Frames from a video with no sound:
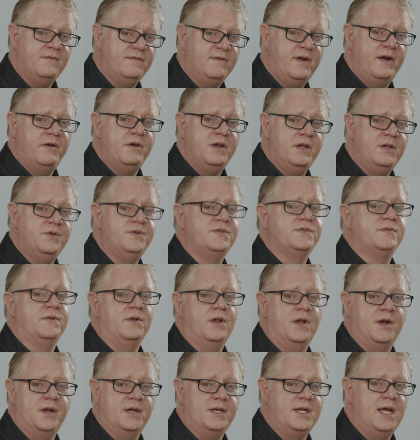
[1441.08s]
very useful
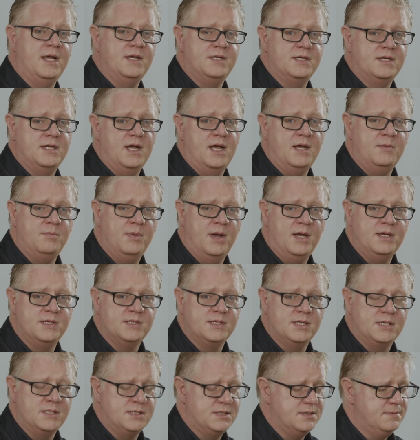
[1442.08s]
on a day-to-day
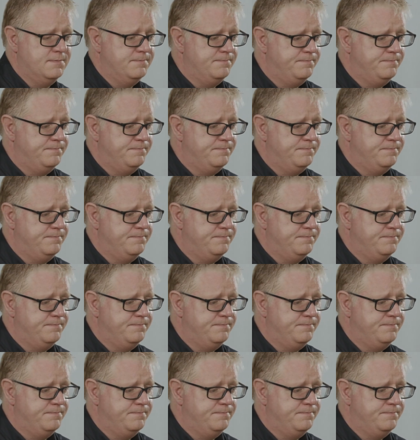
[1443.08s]
basis.